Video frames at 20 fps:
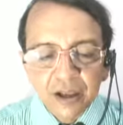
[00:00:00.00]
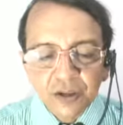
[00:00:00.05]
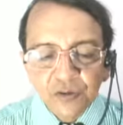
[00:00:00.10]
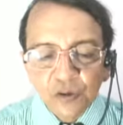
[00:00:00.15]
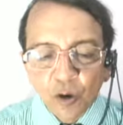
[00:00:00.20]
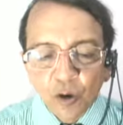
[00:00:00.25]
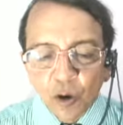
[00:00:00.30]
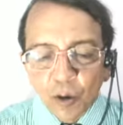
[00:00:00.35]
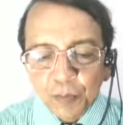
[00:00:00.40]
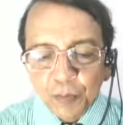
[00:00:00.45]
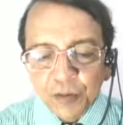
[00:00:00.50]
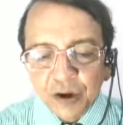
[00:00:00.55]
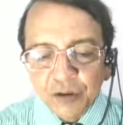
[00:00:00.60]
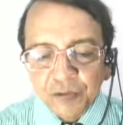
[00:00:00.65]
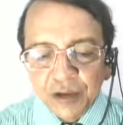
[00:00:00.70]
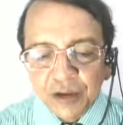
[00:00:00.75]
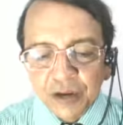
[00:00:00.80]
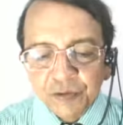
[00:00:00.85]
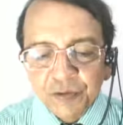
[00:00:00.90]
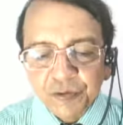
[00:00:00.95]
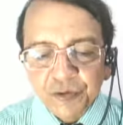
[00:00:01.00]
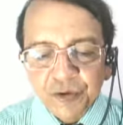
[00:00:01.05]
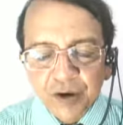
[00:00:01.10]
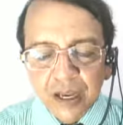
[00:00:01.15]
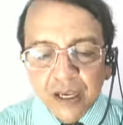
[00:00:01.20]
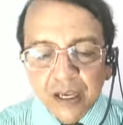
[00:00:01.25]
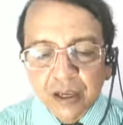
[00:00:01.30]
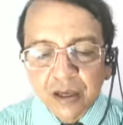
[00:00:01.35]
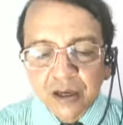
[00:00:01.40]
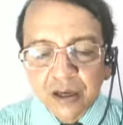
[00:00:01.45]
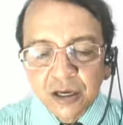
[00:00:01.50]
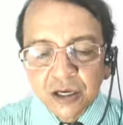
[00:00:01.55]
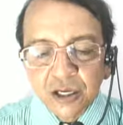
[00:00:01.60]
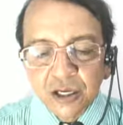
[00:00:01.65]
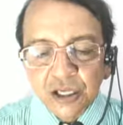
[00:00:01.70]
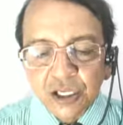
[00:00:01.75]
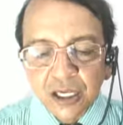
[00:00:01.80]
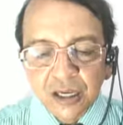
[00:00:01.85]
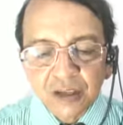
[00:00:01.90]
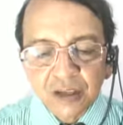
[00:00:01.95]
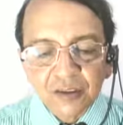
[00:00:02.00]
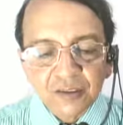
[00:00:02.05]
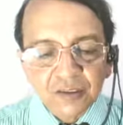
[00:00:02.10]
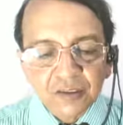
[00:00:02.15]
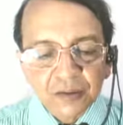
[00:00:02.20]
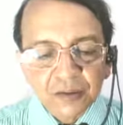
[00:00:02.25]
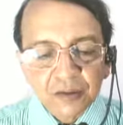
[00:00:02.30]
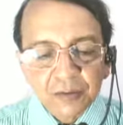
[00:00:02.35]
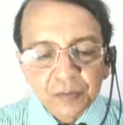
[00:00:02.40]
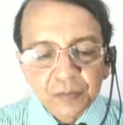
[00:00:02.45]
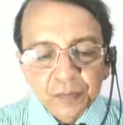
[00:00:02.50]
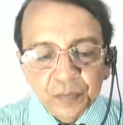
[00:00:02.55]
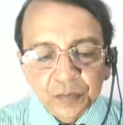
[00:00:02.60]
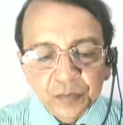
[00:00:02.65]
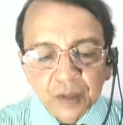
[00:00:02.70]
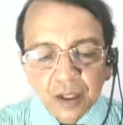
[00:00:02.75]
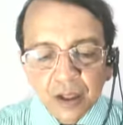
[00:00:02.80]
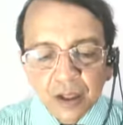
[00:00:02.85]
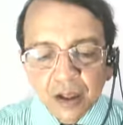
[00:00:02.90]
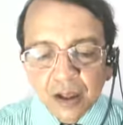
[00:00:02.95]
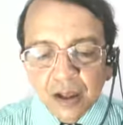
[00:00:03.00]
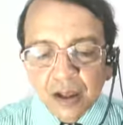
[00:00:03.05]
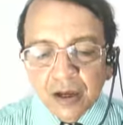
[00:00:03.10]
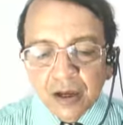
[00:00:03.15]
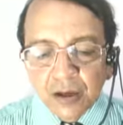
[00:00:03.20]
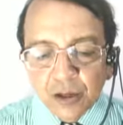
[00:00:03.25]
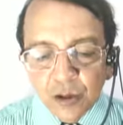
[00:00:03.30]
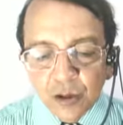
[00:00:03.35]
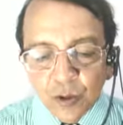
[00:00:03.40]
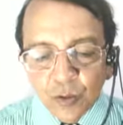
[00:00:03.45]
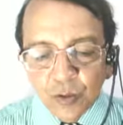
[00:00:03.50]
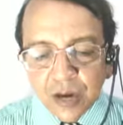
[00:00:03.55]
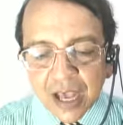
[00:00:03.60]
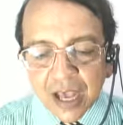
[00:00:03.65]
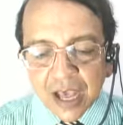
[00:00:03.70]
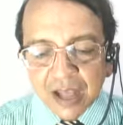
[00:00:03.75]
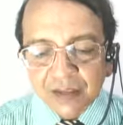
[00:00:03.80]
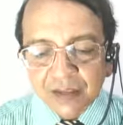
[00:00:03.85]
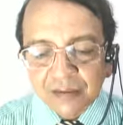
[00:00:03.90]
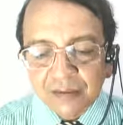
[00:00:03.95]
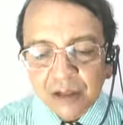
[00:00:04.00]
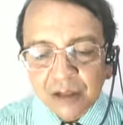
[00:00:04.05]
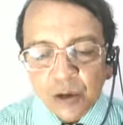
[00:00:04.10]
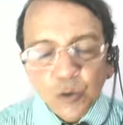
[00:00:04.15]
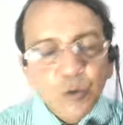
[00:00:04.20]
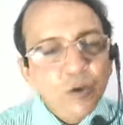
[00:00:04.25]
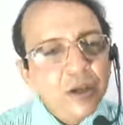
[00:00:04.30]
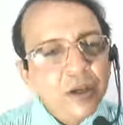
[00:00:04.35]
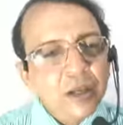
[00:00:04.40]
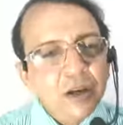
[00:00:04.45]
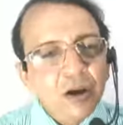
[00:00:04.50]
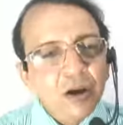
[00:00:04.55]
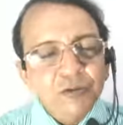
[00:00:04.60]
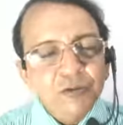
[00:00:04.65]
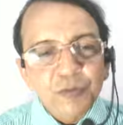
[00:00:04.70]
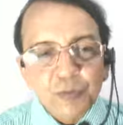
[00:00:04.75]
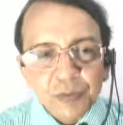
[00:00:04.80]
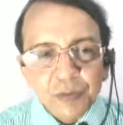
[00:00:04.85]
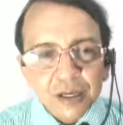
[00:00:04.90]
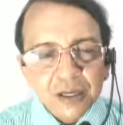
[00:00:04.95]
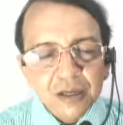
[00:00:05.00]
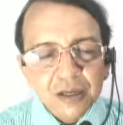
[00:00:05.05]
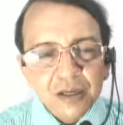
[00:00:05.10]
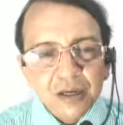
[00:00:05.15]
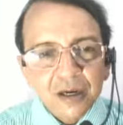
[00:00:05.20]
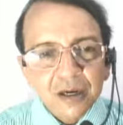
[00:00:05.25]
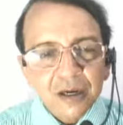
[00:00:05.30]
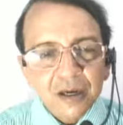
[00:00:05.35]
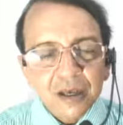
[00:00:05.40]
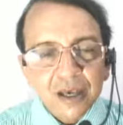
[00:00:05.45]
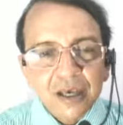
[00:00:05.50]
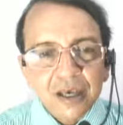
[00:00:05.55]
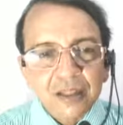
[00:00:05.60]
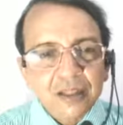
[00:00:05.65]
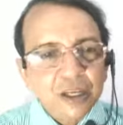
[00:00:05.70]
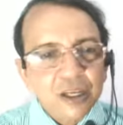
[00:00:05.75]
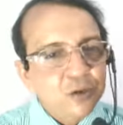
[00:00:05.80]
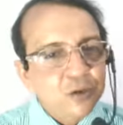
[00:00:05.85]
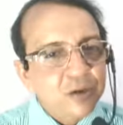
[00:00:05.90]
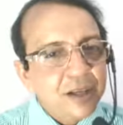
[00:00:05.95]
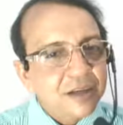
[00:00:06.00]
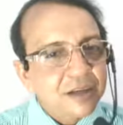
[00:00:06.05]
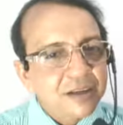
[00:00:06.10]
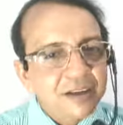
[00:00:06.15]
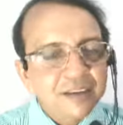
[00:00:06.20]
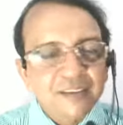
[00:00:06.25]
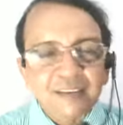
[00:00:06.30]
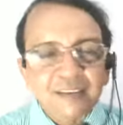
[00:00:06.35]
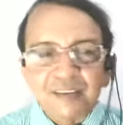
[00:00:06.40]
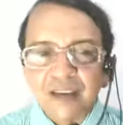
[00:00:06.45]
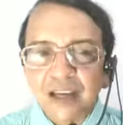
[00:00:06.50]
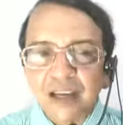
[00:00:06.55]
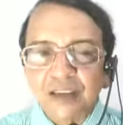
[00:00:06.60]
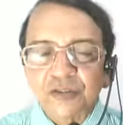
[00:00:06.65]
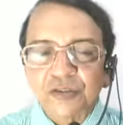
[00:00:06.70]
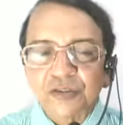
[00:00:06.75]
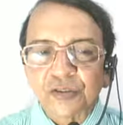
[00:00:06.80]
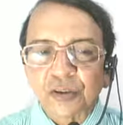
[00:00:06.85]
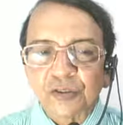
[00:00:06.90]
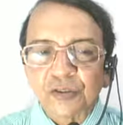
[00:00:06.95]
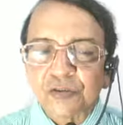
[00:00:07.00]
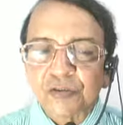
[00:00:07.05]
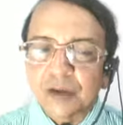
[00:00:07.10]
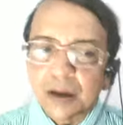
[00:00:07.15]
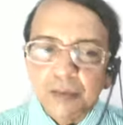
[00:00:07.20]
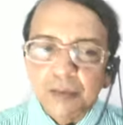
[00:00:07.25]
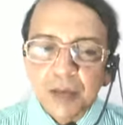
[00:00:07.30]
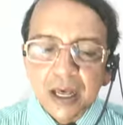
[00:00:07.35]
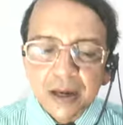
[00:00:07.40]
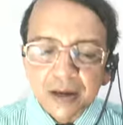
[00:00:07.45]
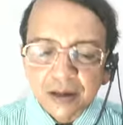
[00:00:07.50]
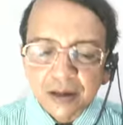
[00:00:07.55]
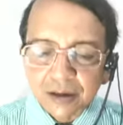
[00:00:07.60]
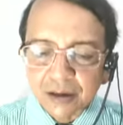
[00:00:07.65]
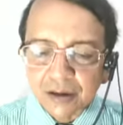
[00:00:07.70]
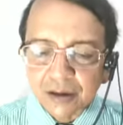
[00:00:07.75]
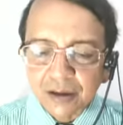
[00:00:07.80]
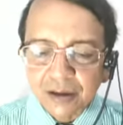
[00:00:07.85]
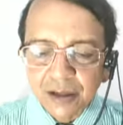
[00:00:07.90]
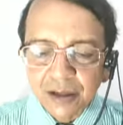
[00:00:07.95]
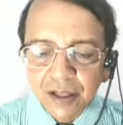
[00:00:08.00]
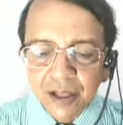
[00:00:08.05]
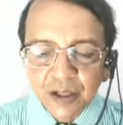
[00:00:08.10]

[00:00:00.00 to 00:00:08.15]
So Oprah Winfrey, she is known as the Queen of Media in the United States of America.